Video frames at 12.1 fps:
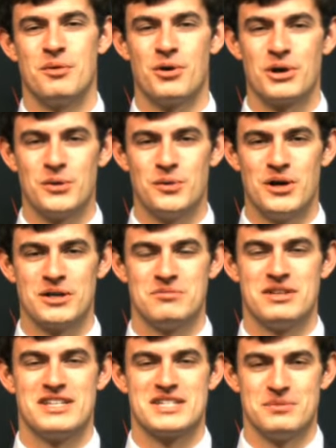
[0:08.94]
morning and
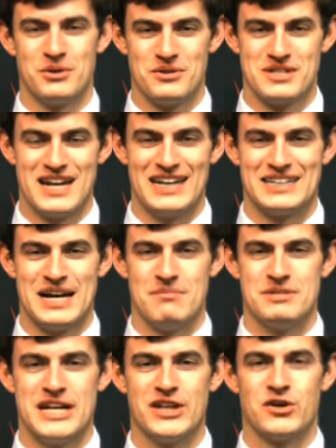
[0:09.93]
welcome to the
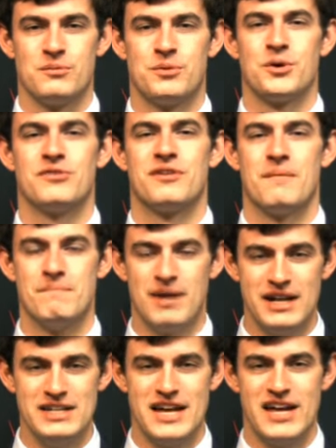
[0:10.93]
Seminoles.com Daily Report for
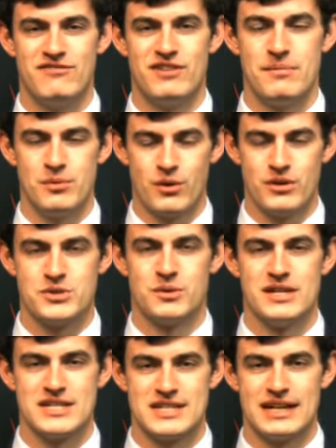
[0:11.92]
Monday, February
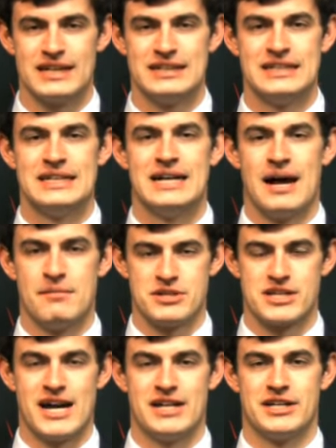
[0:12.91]
22nd. I'm
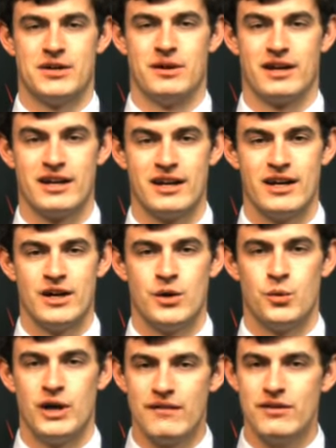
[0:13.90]
Scott Kotick.
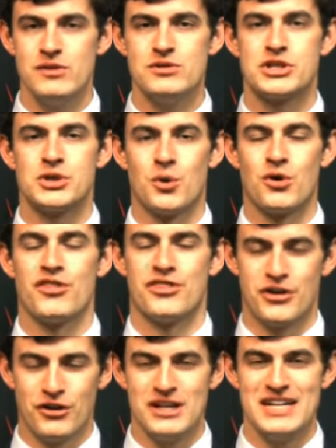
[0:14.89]
Whenever you score
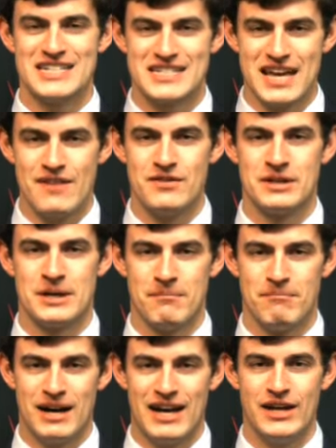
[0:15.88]
37
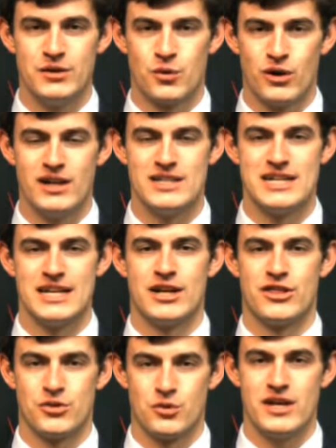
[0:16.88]
combined runs in
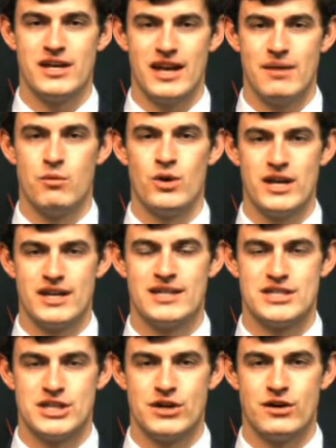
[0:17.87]
a three-game
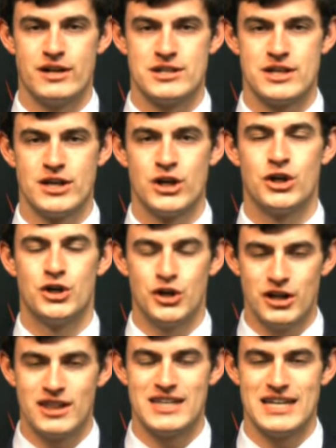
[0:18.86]
weekend series,
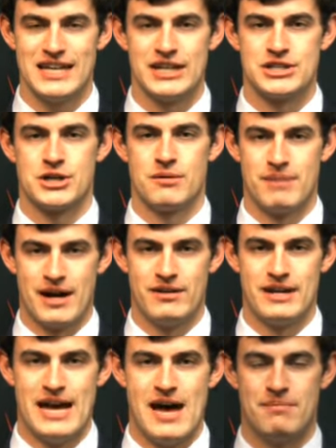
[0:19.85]
good things are
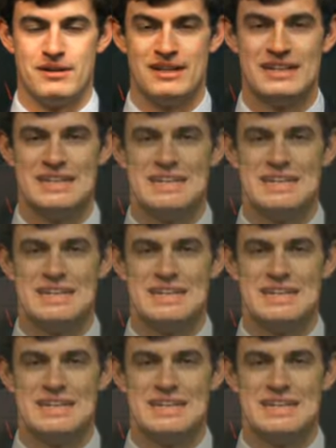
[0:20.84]
bound to happen.